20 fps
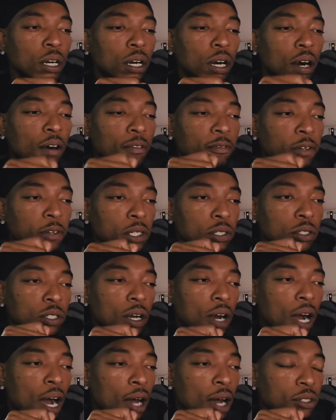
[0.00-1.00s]
a
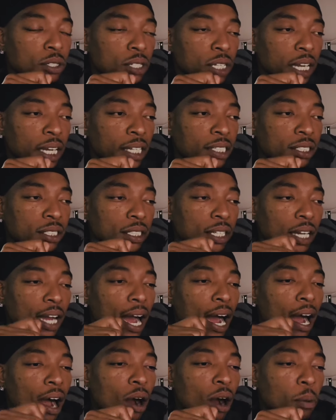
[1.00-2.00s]
physical altercation,
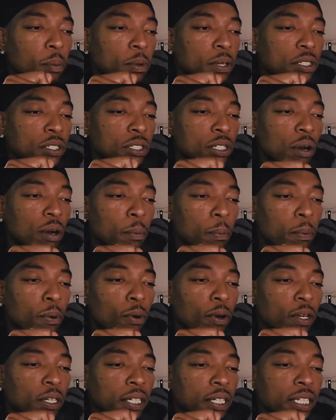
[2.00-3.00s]
I hope at some
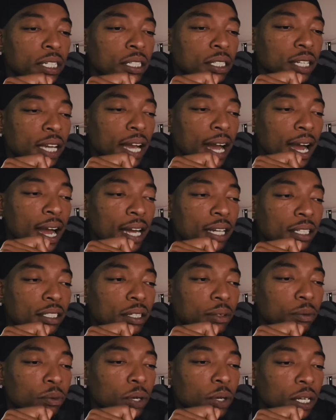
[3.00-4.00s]
point these guys
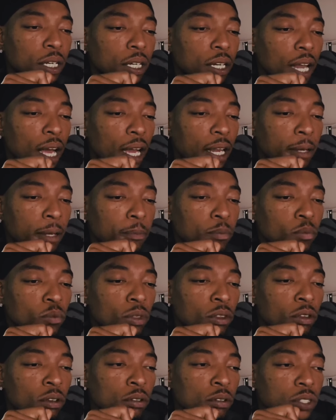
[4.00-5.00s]
can really like
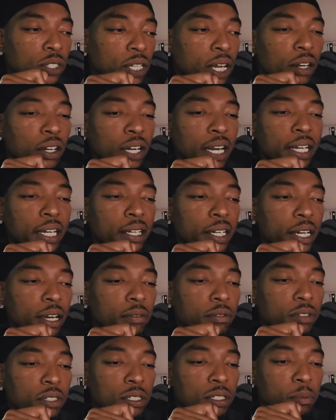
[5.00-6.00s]
settle their
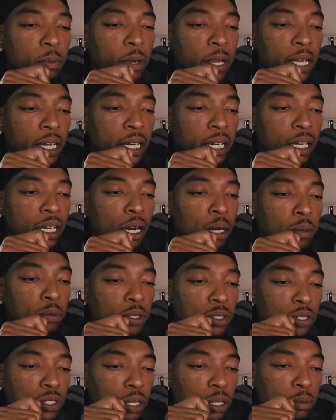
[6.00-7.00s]
differences, man, and come
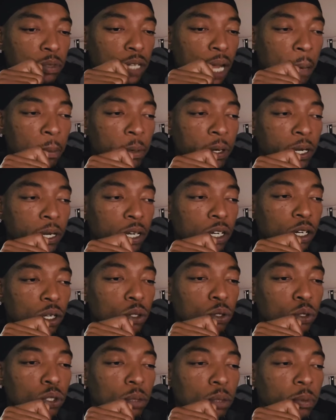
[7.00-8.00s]
to some type of
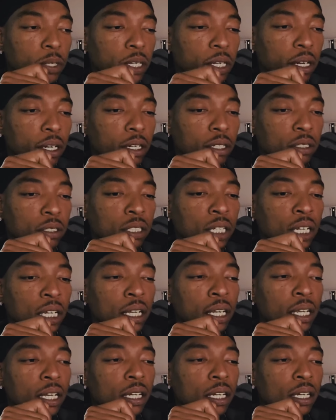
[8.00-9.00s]
conclusion because
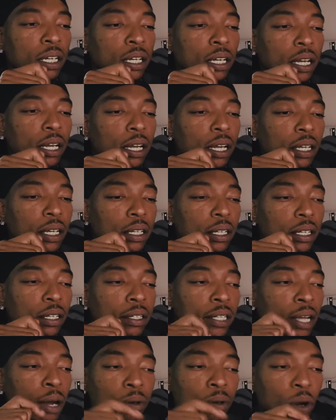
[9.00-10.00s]

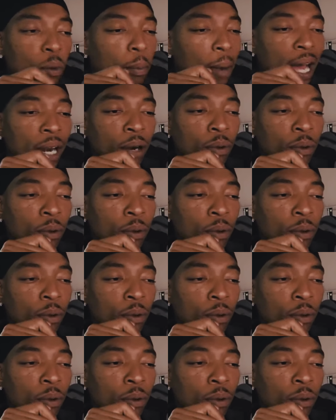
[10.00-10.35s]
don't nobody